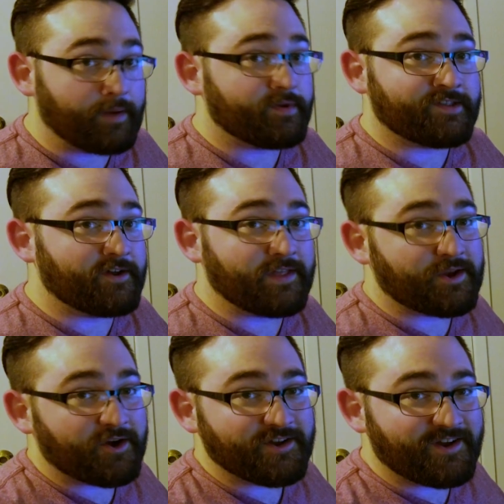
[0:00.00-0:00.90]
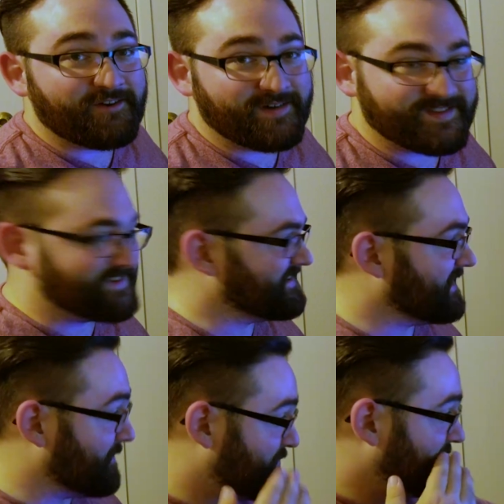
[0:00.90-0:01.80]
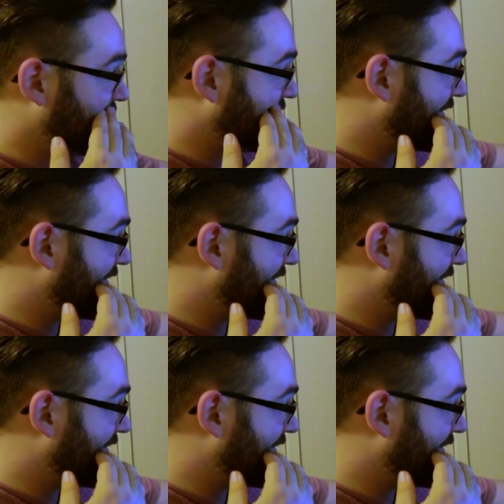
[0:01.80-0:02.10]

That wasn't all that hard at all, was it? And I'm pretty